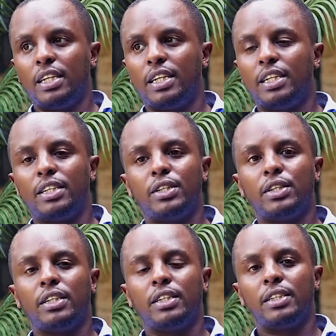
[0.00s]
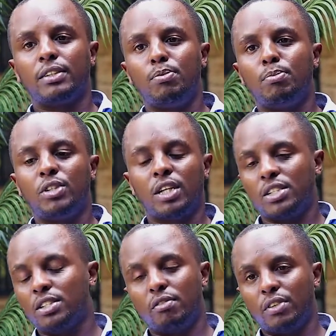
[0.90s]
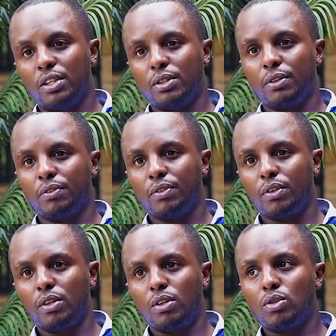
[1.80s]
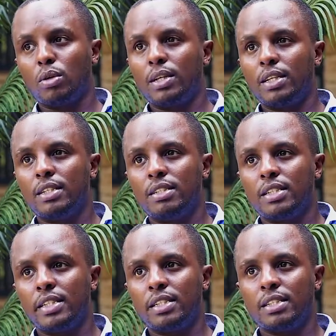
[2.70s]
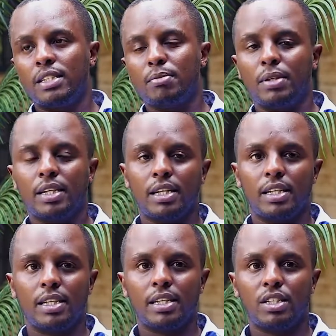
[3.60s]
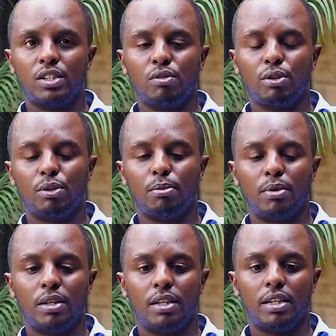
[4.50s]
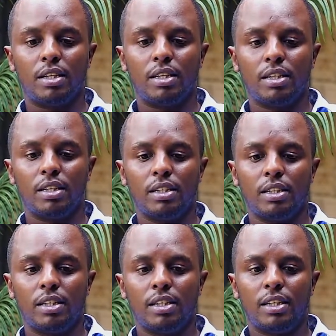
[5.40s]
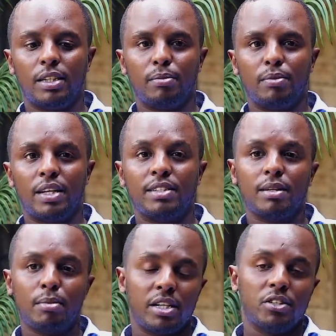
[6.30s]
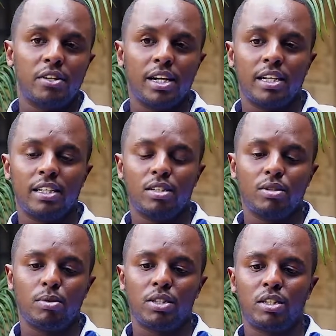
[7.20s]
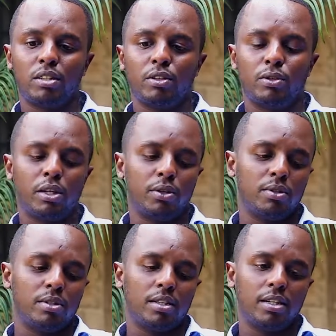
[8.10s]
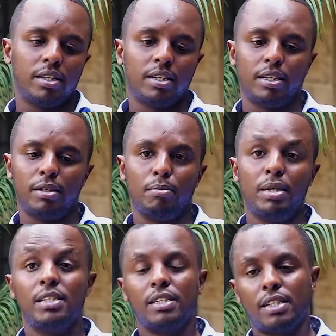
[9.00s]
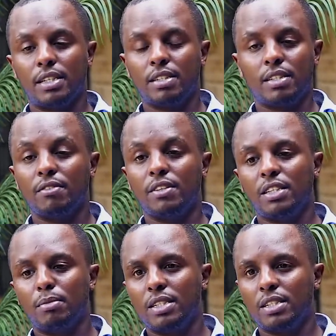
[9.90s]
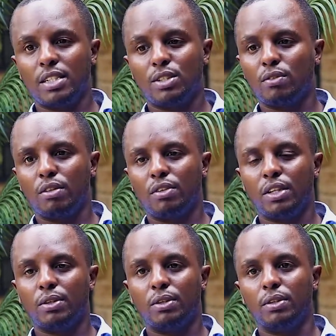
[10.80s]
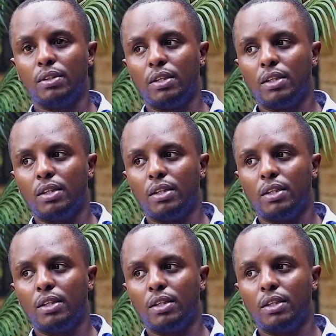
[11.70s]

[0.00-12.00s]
and uh, charge the vehicle. So our lease deals typically range from. Uh, um, a semi-dry lease, which includes uh, maintenance, service and maintenance of the vehicle,